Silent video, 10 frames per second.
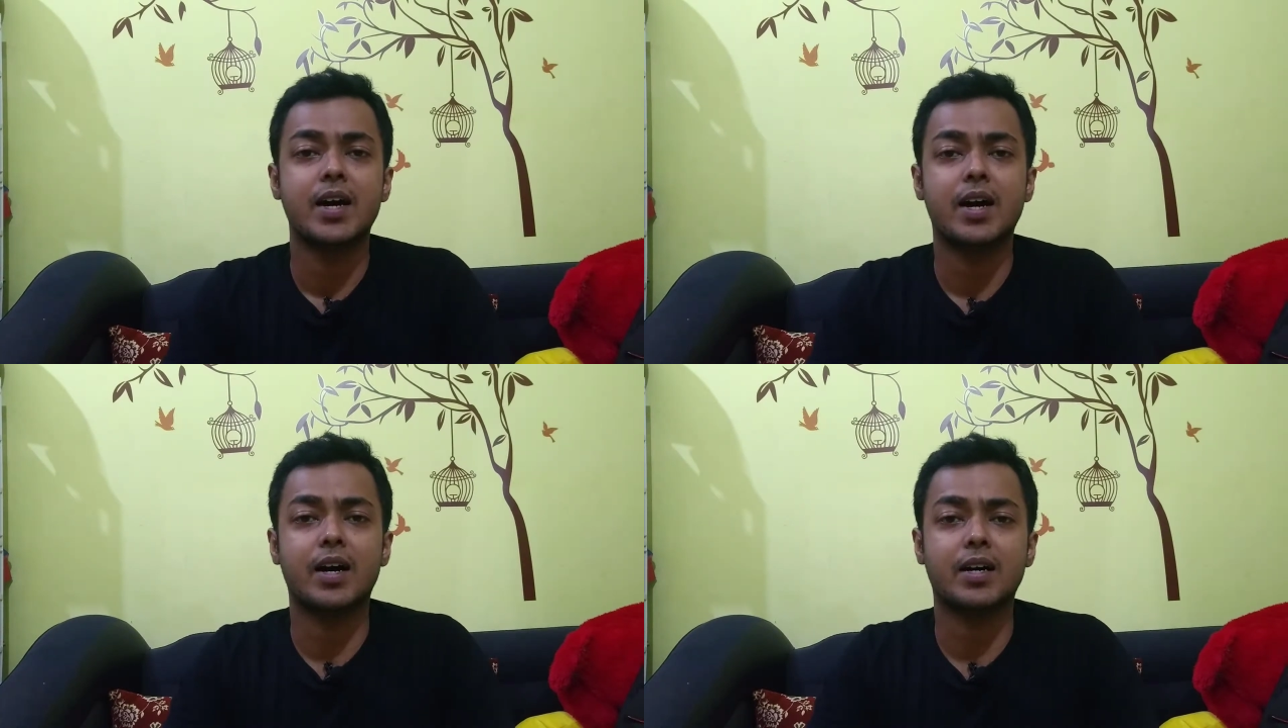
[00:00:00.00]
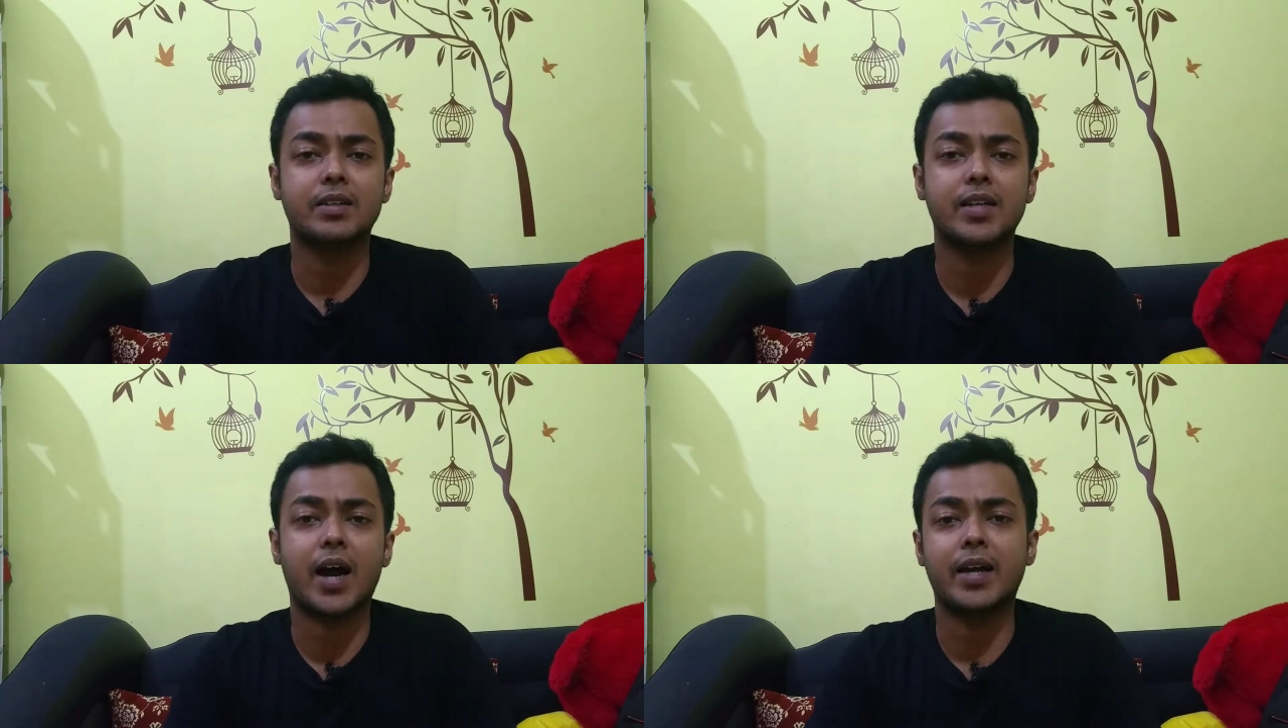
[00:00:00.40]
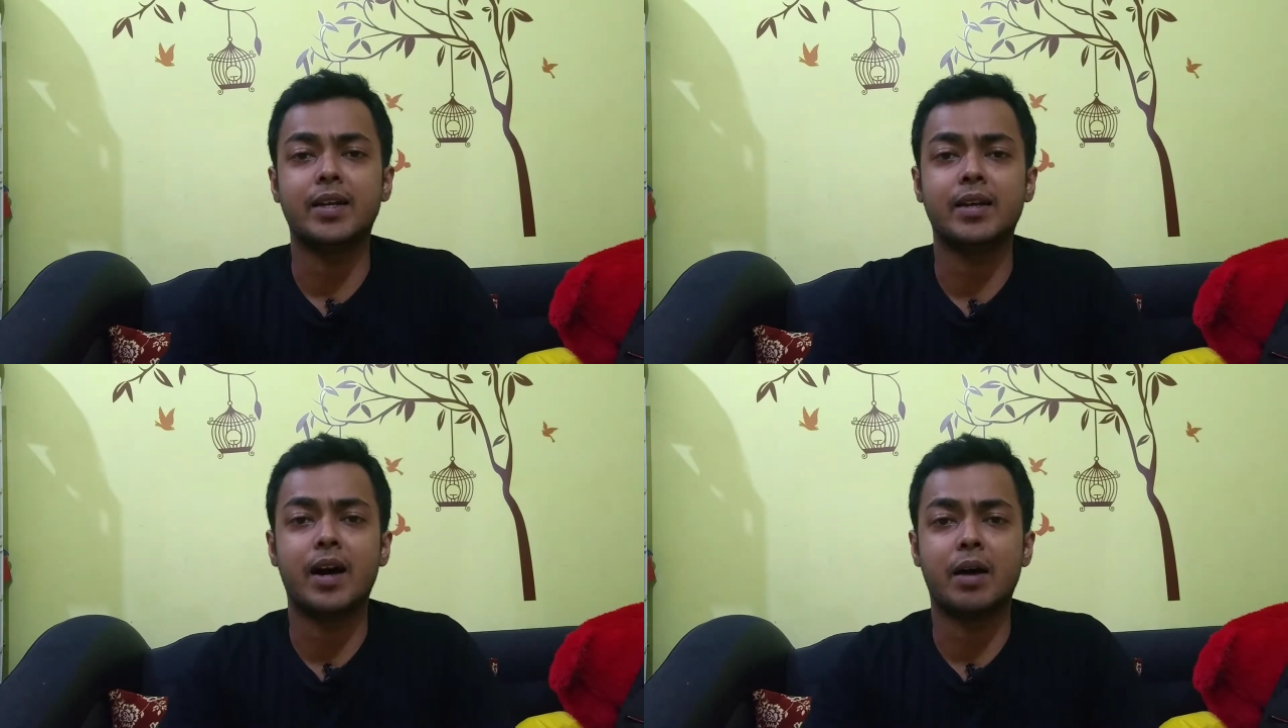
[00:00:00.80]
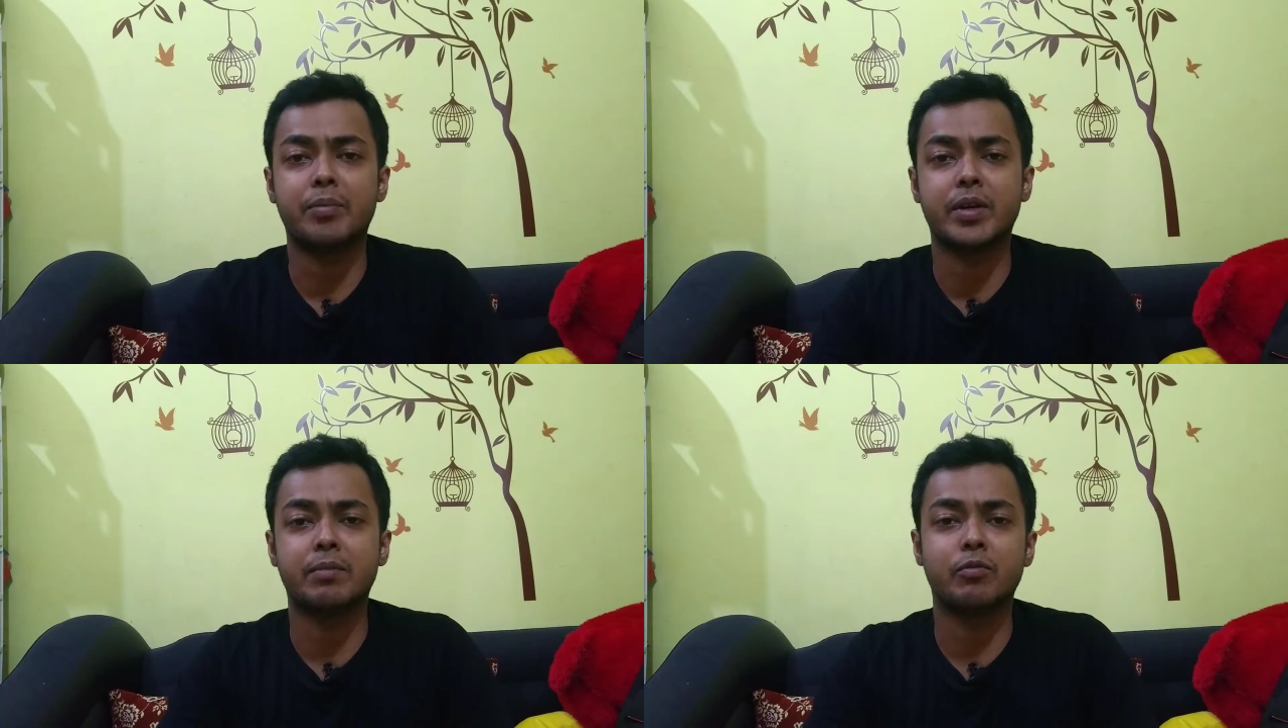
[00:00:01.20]
the idling
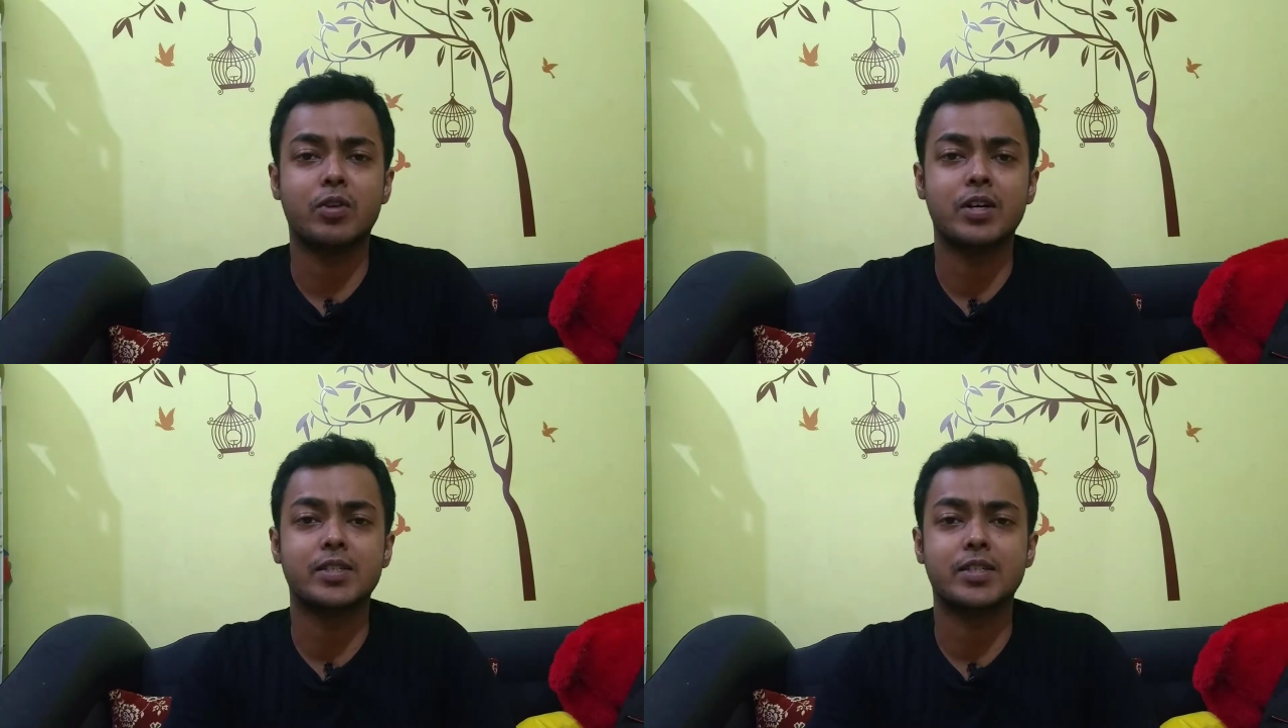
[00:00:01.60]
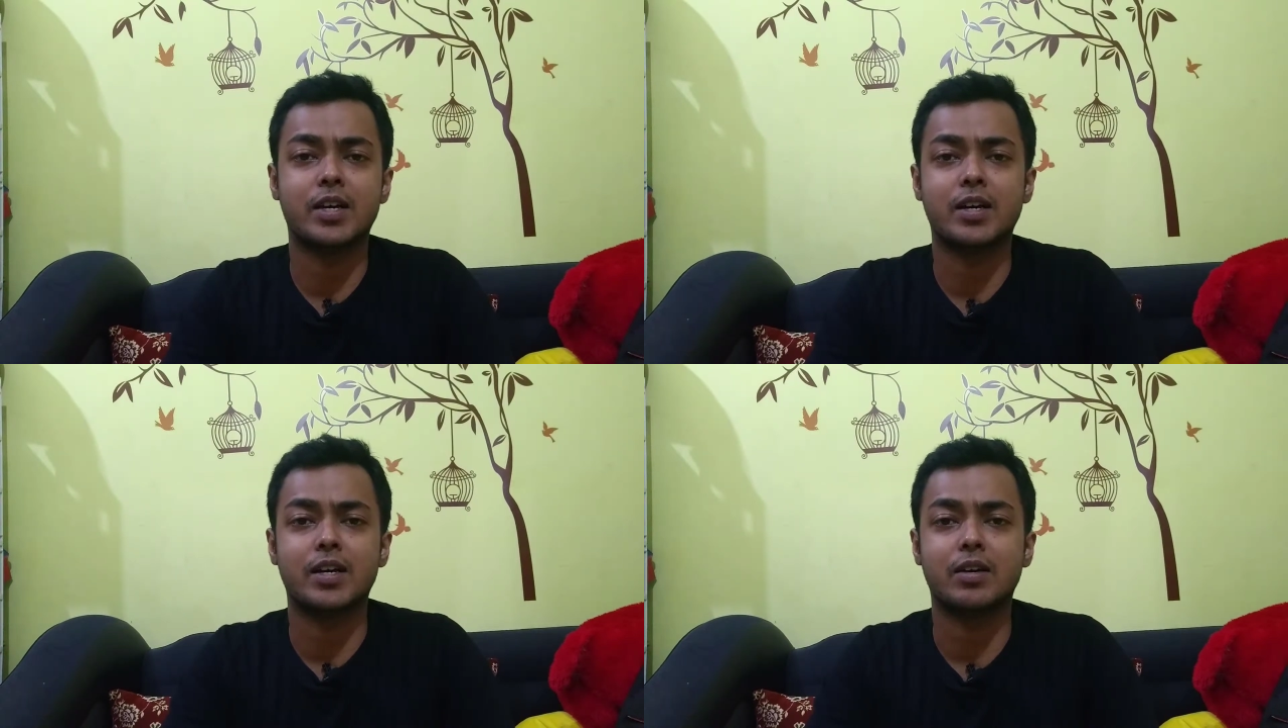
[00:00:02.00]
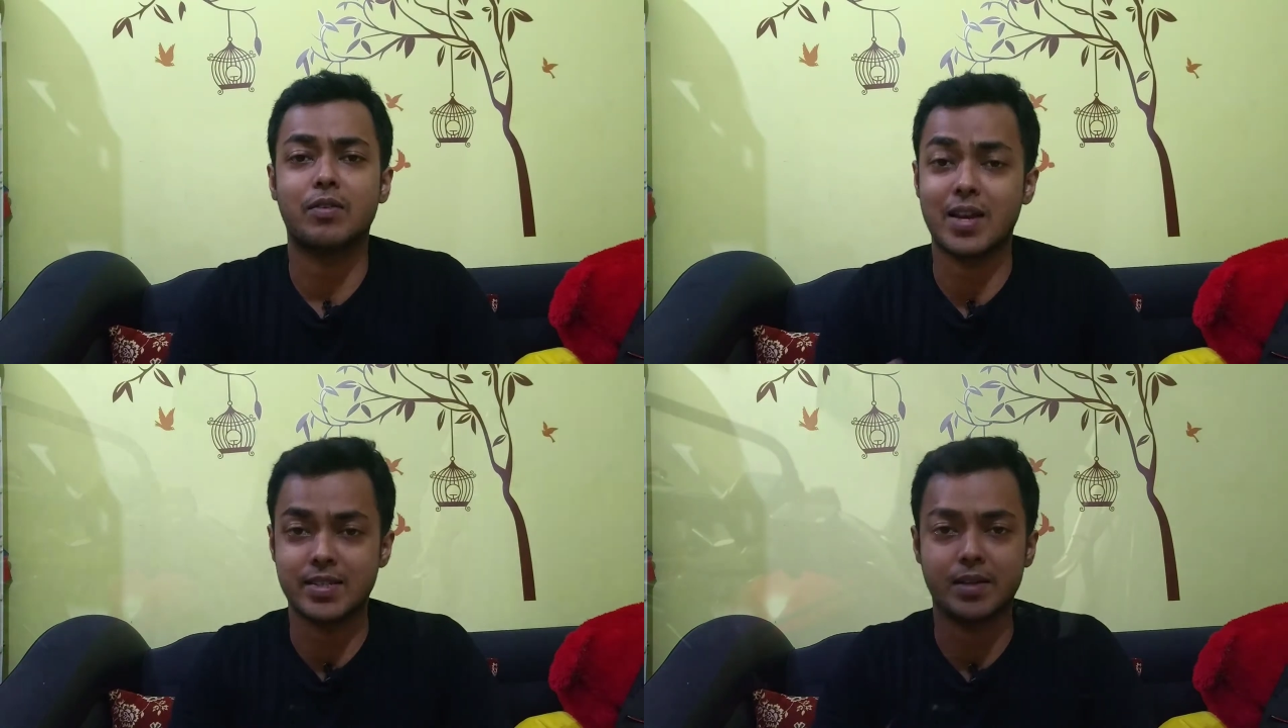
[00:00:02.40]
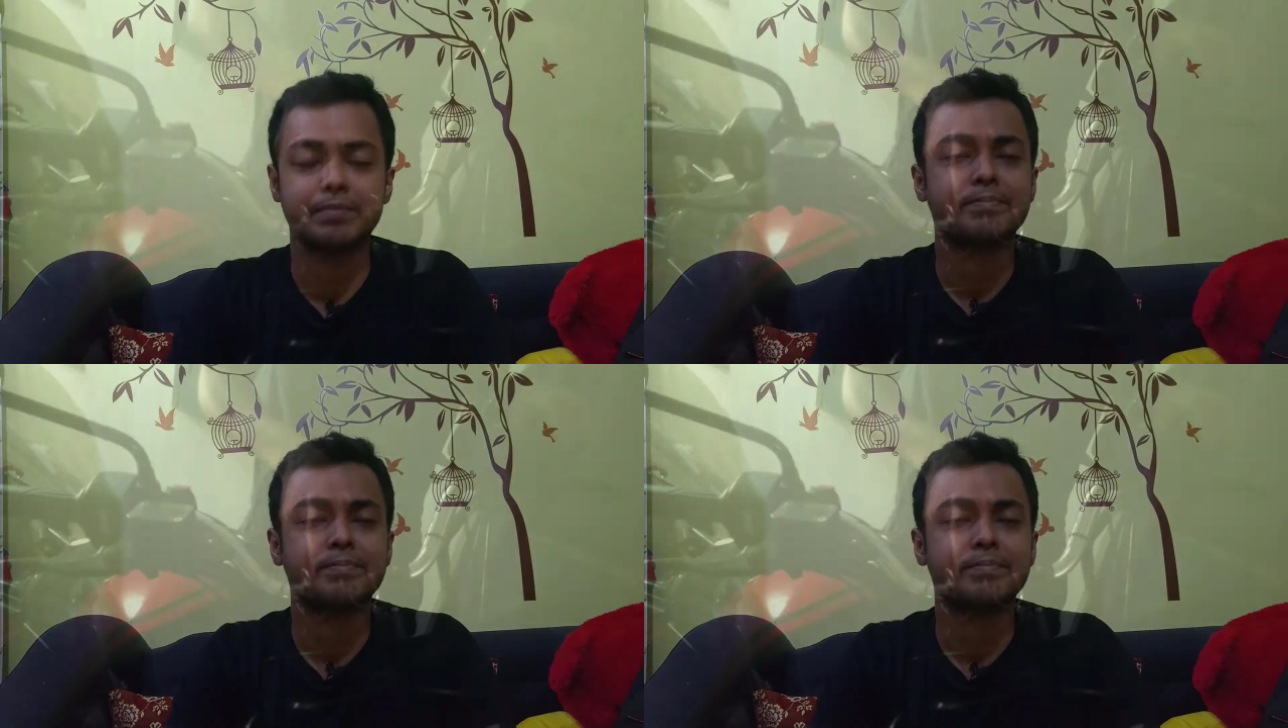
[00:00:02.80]
RPM was rising.